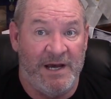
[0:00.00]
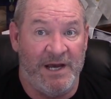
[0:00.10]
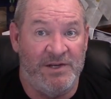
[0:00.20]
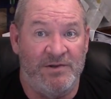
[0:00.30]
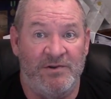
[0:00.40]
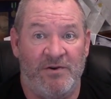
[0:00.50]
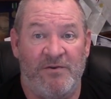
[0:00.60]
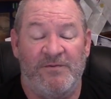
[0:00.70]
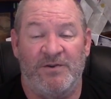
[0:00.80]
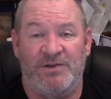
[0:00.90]
I do
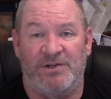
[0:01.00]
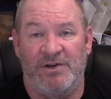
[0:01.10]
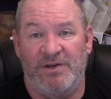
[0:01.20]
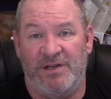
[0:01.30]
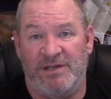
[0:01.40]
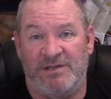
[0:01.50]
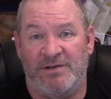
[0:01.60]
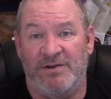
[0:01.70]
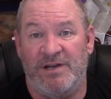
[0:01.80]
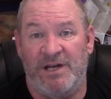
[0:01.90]
know for sure that
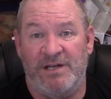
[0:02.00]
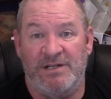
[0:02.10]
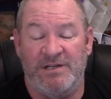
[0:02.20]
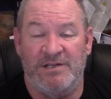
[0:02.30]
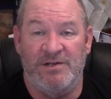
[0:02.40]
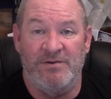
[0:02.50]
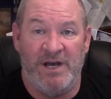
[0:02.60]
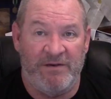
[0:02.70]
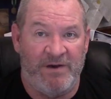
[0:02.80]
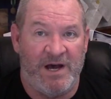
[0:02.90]
certain engines do
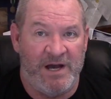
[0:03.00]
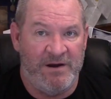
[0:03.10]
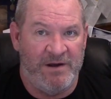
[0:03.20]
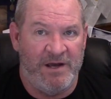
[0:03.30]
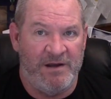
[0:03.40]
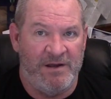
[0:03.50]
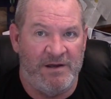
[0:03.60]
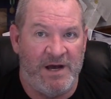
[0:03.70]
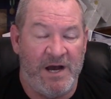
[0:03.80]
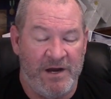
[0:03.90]
have a higher
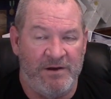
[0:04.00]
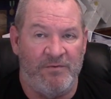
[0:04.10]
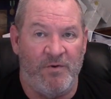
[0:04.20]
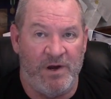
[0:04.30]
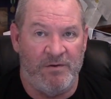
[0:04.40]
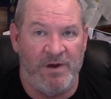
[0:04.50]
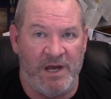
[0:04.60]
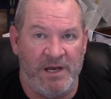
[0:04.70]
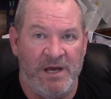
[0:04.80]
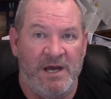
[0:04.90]
iron wear
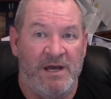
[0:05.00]
rate